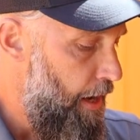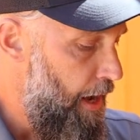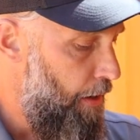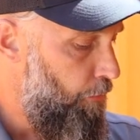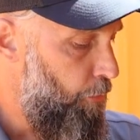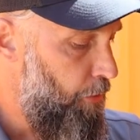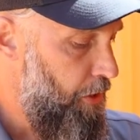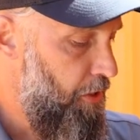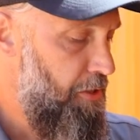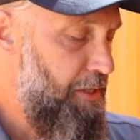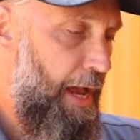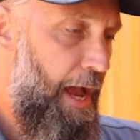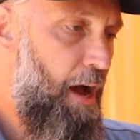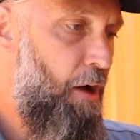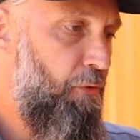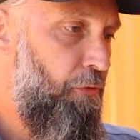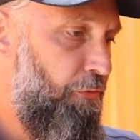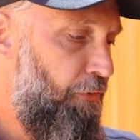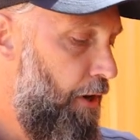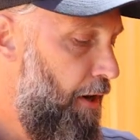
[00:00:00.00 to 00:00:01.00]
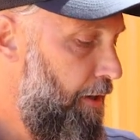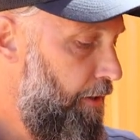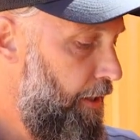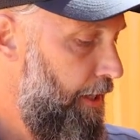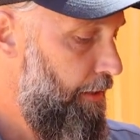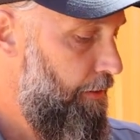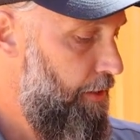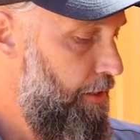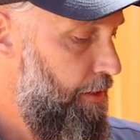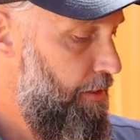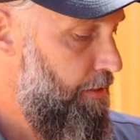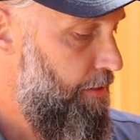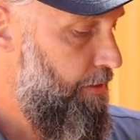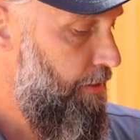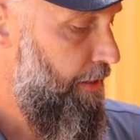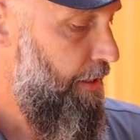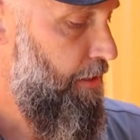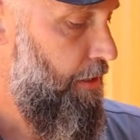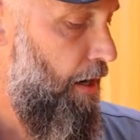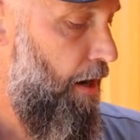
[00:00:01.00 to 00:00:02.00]
And when you're down far like
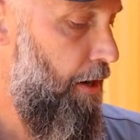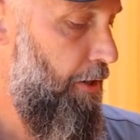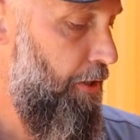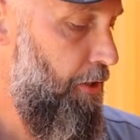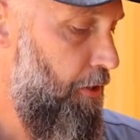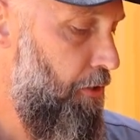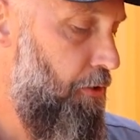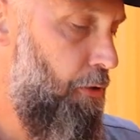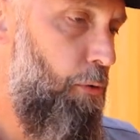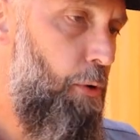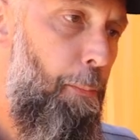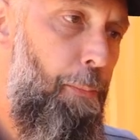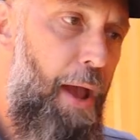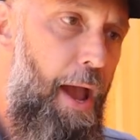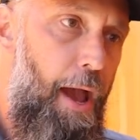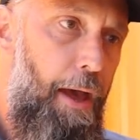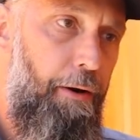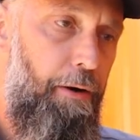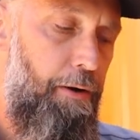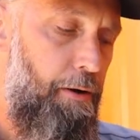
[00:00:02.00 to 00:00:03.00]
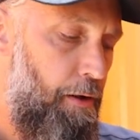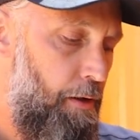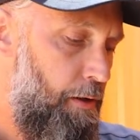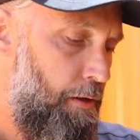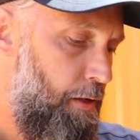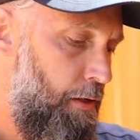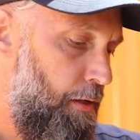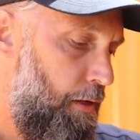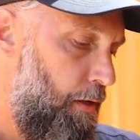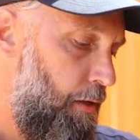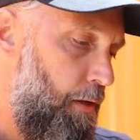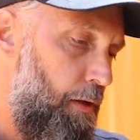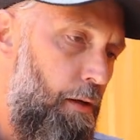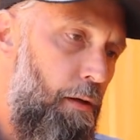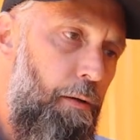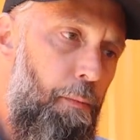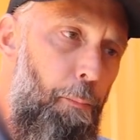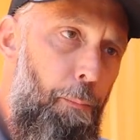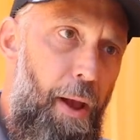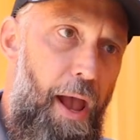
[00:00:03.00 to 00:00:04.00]
this, it's harder to do a pattern
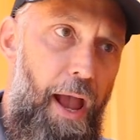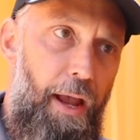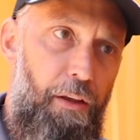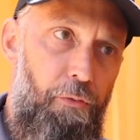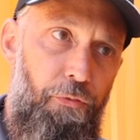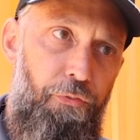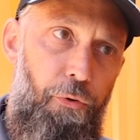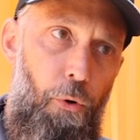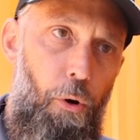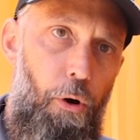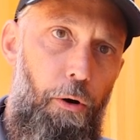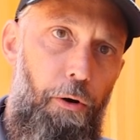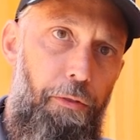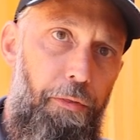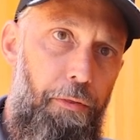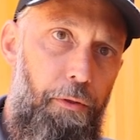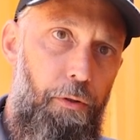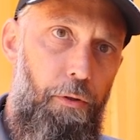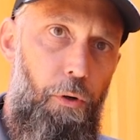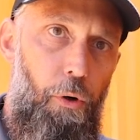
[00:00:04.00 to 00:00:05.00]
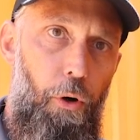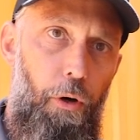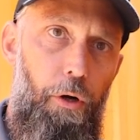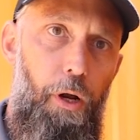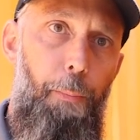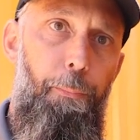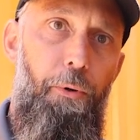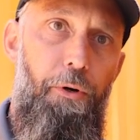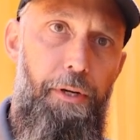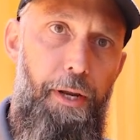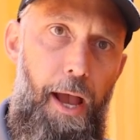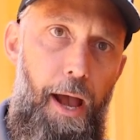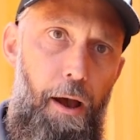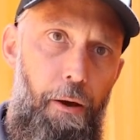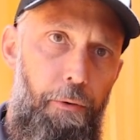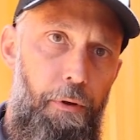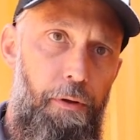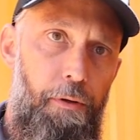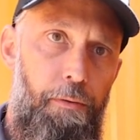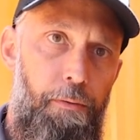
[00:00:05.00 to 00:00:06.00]
back and forth or up or
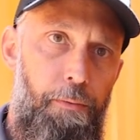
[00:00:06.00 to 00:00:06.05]
down.